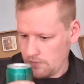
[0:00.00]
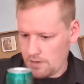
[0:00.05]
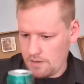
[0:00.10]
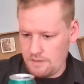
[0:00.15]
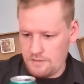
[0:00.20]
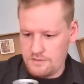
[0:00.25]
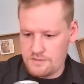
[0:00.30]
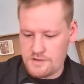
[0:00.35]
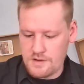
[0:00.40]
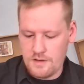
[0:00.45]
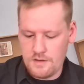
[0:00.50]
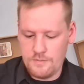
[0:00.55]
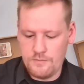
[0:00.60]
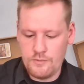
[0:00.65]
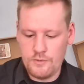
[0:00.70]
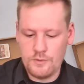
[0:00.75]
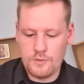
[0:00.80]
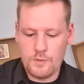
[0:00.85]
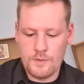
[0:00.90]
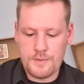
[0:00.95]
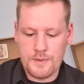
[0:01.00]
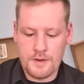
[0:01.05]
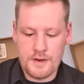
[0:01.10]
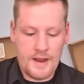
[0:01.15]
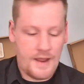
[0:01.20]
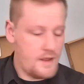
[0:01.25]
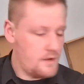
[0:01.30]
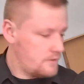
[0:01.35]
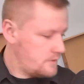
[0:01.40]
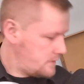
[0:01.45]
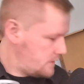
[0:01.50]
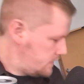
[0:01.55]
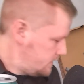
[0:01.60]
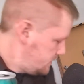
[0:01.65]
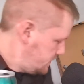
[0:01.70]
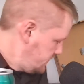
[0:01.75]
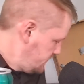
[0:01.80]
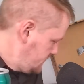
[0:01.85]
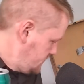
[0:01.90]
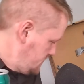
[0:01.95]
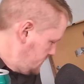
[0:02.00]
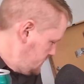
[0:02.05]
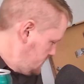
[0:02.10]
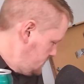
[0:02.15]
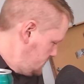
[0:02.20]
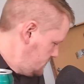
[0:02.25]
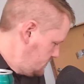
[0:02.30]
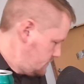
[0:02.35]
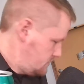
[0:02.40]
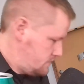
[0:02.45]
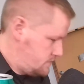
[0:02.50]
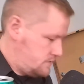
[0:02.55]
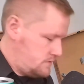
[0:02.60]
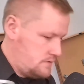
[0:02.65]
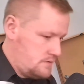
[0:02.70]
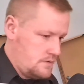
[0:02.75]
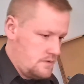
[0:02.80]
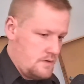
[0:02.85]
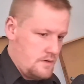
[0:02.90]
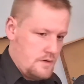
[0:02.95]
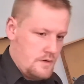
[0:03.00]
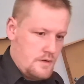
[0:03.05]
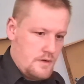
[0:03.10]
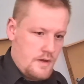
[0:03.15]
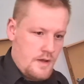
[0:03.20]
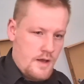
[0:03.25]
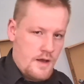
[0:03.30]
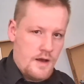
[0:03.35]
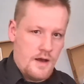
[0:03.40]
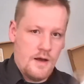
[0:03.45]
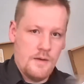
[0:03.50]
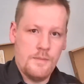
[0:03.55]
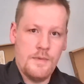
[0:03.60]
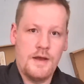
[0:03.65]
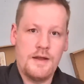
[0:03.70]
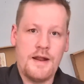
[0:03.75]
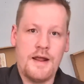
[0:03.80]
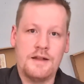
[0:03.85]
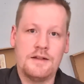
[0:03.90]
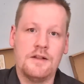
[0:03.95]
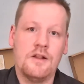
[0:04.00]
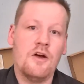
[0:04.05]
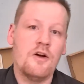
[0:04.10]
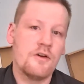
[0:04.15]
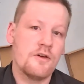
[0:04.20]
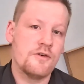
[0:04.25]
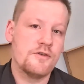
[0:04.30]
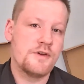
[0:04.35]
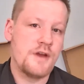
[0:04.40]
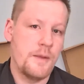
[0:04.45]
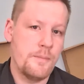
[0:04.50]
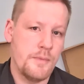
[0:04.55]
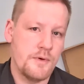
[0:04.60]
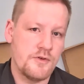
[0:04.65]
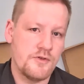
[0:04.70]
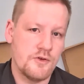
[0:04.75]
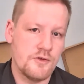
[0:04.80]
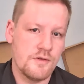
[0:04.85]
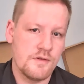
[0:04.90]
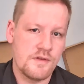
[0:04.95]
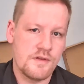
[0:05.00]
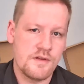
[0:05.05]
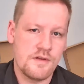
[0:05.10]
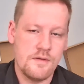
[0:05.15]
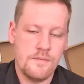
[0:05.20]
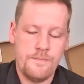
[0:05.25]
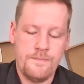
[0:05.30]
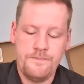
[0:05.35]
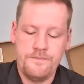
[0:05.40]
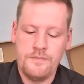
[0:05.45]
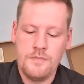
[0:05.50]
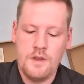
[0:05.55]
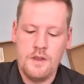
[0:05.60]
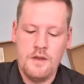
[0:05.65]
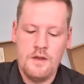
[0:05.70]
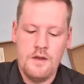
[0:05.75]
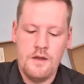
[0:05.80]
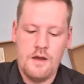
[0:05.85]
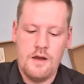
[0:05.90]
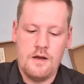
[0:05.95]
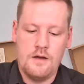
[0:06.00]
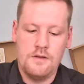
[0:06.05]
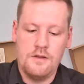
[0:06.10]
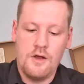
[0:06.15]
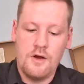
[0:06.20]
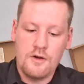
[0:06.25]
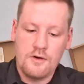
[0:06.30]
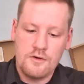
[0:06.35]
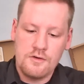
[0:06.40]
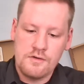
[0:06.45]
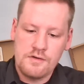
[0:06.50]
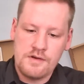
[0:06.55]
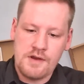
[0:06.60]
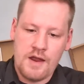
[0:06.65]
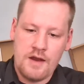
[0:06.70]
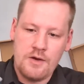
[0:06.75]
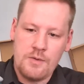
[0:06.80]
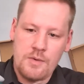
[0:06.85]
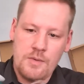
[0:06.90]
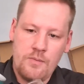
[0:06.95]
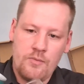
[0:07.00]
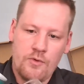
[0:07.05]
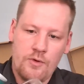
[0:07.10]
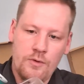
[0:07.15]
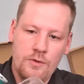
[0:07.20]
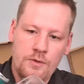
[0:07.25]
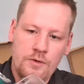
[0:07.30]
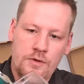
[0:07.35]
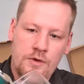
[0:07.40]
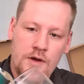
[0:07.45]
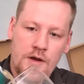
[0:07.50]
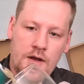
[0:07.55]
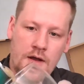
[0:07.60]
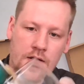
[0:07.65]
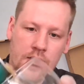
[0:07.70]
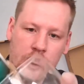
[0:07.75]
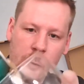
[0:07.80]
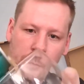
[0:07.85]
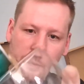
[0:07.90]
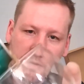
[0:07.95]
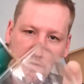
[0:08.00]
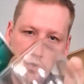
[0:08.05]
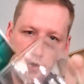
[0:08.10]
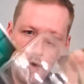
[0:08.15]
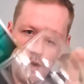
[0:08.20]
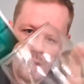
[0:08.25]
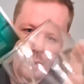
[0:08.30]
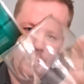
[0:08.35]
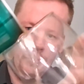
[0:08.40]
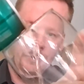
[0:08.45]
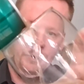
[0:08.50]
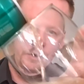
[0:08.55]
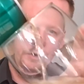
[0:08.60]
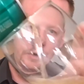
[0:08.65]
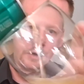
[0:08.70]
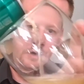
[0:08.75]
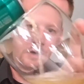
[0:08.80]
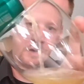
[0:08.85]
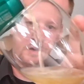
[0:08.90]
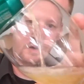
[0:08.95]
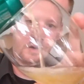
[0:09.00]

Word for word: is uh, brewed with an ale yeast, uh, but at lager temperatures. Uh, lager tend to be brewed a little bit colder,